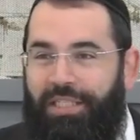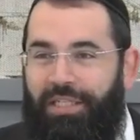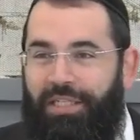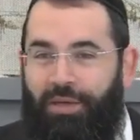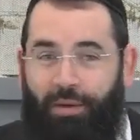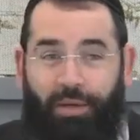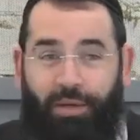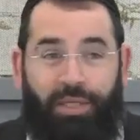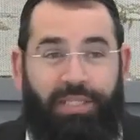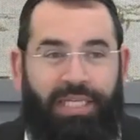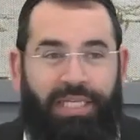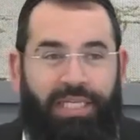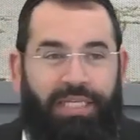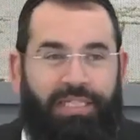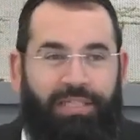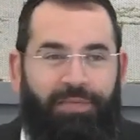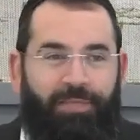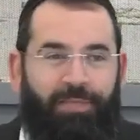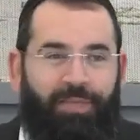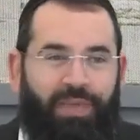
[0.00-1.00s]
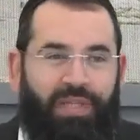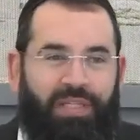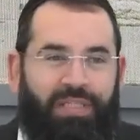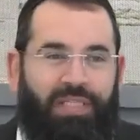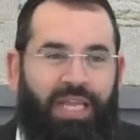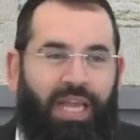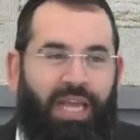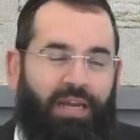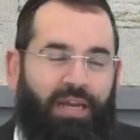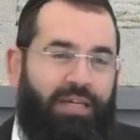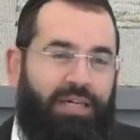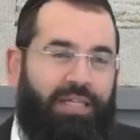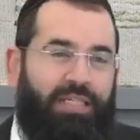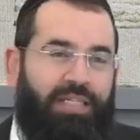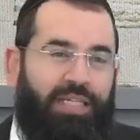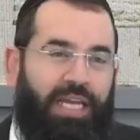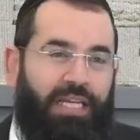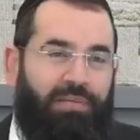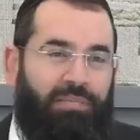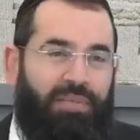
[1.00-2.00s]
You know what it says? Zecher
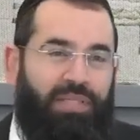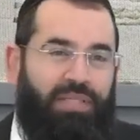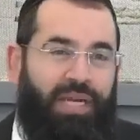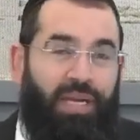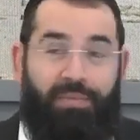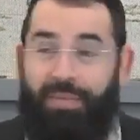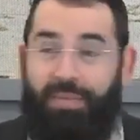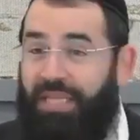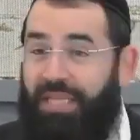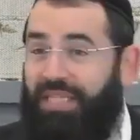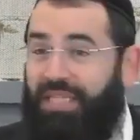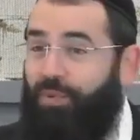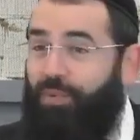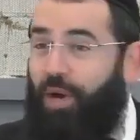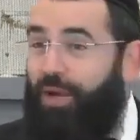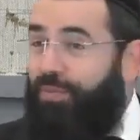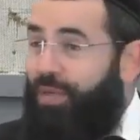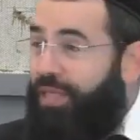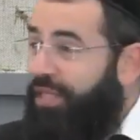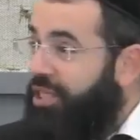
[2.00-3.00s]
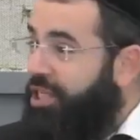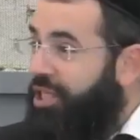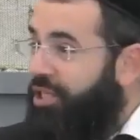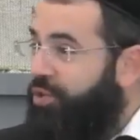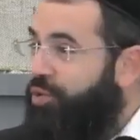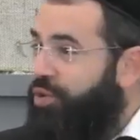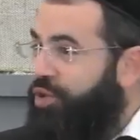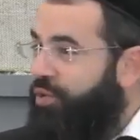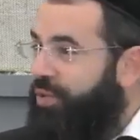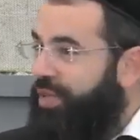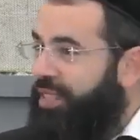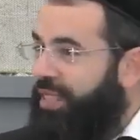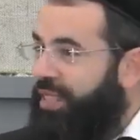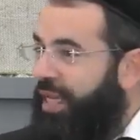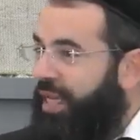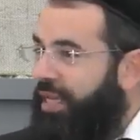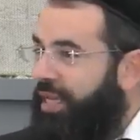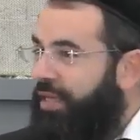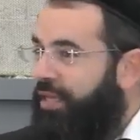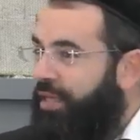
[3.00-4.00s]
l'siyat Misraim. And that's why in Kiddush we
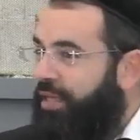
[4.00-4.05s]
say